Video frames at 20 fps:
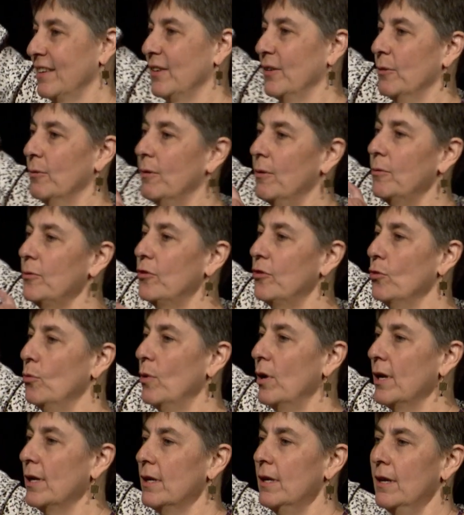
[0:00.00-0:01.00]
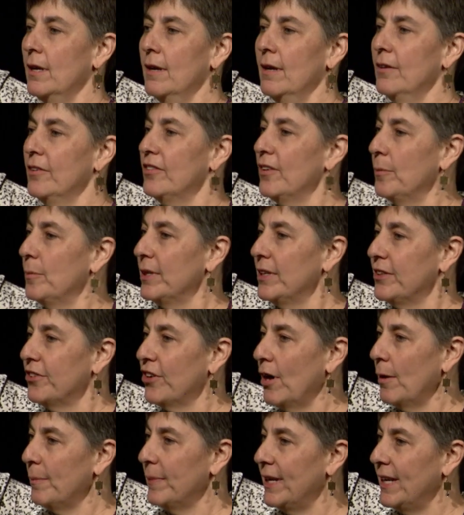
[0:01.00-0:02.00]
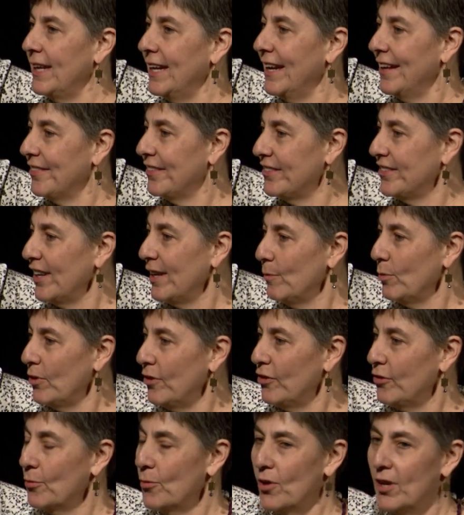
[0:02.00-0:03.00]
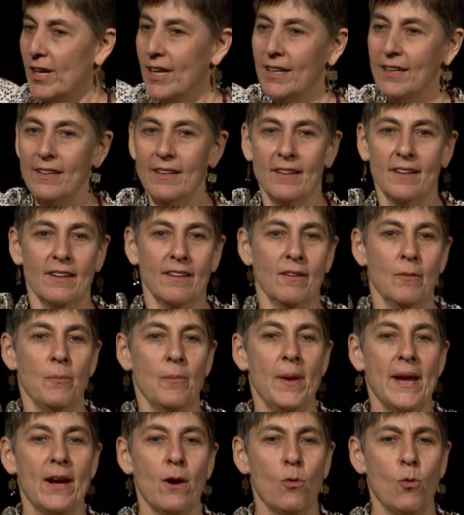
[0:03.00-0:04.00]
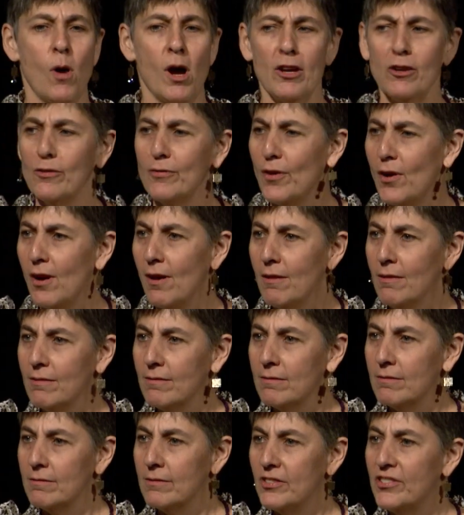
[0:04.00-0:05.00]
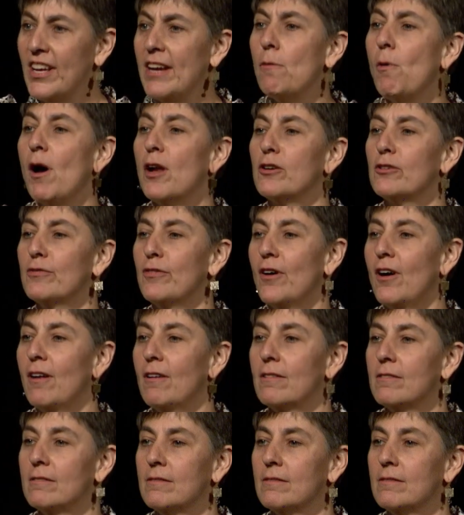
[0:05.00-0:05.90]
What was the one somebody taught me at the table this morning? Make a waterfall? Say waterfall.